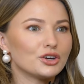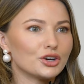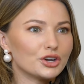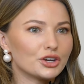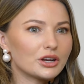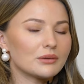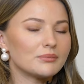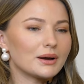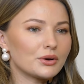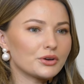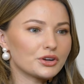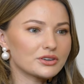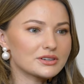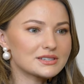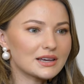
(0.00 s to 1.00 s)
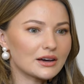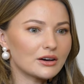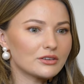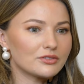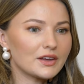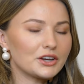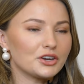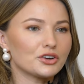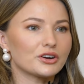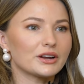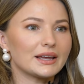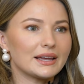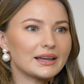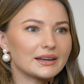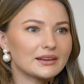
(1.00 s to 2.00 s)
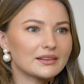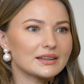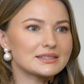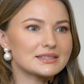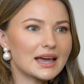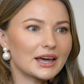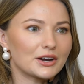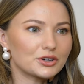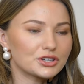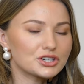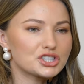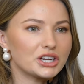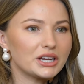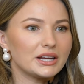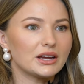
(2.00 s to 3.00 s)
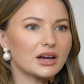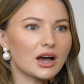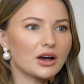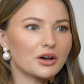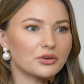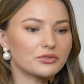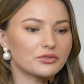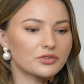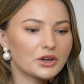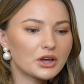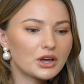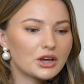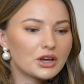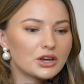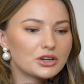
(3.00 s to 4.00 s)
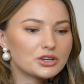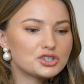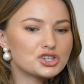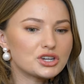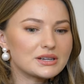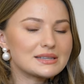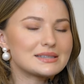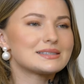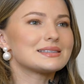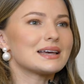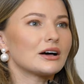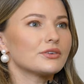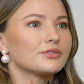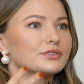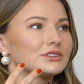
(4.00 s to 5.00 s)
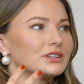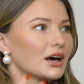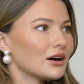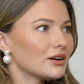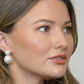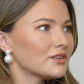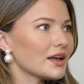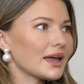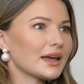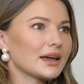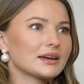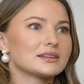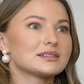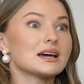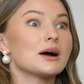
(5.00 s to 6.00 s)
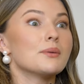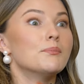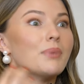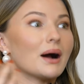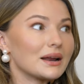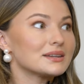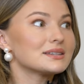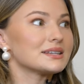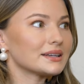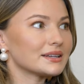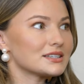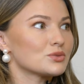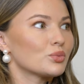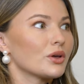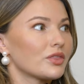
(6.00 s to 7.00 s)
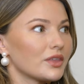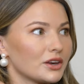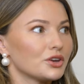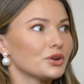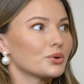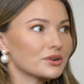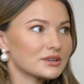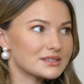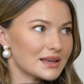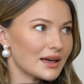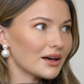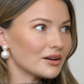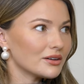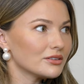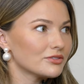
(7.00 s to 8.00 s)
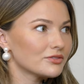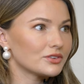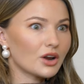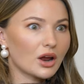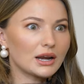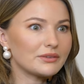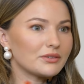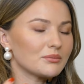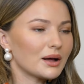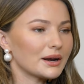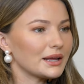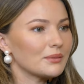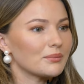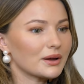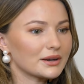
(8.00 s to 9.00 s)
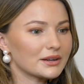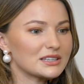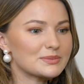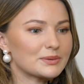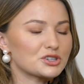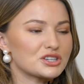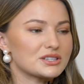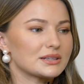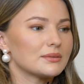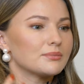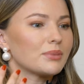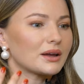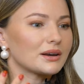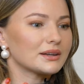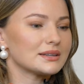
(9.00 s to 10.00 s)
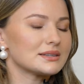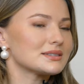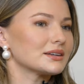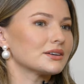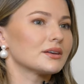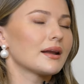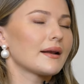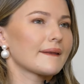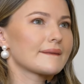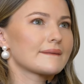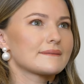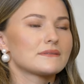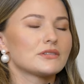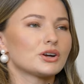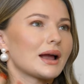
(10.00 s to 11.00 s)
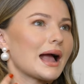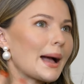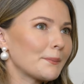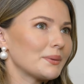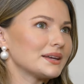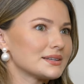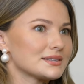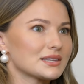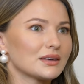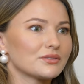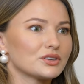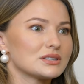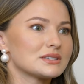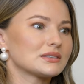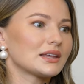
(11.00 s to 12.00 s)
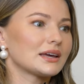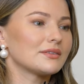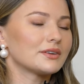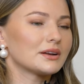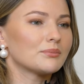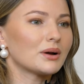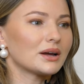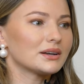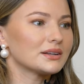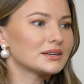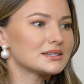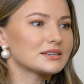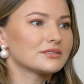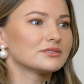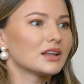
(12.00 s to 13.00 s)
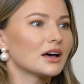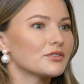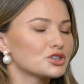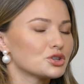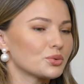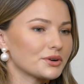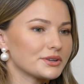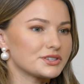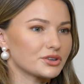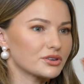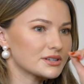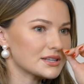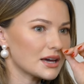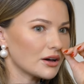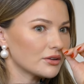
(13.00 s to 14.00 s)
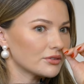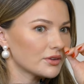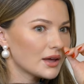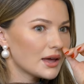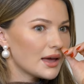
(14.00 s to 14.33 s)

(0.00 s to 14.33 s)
good about yourself and you're in this energy of just self-love and abundance within yourself, not even money abundance, but just an abundance in your happiness levels in life, an abundance of love towards yourself,